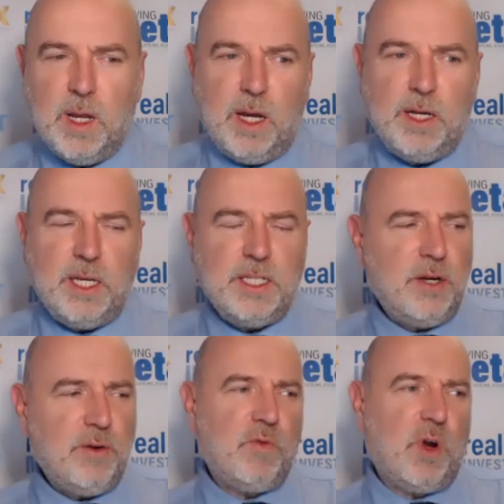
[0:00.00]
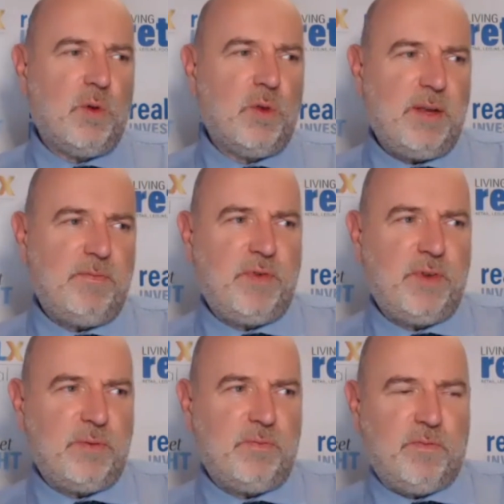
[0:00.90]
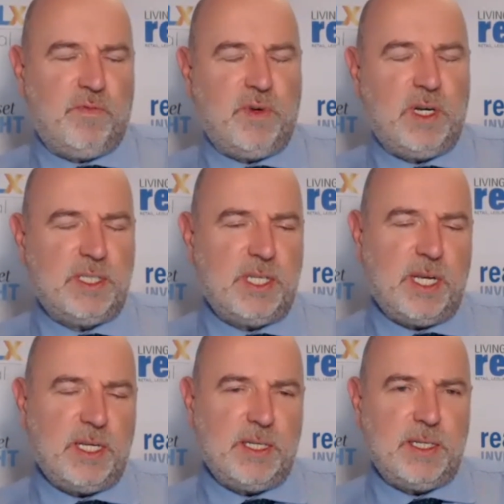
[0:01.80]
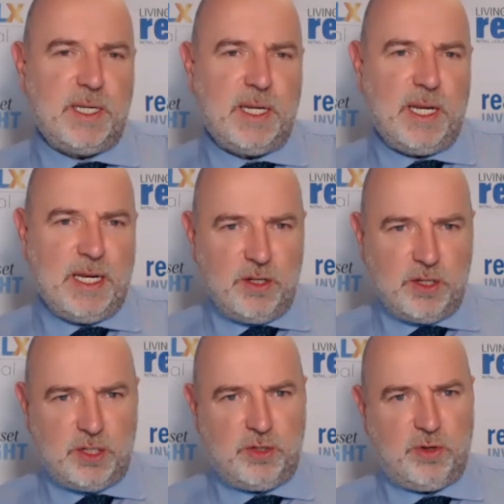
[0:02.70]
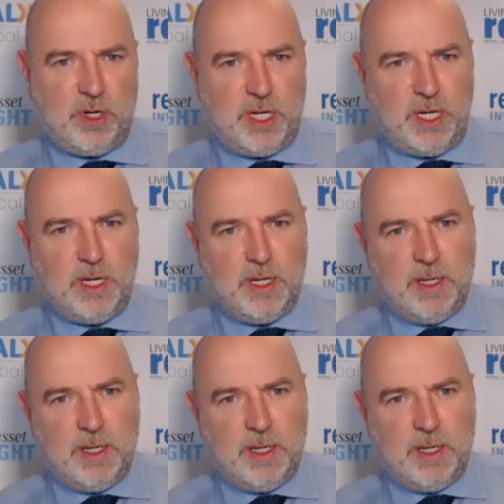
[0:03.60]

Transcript: And is there a role then for the real estate industry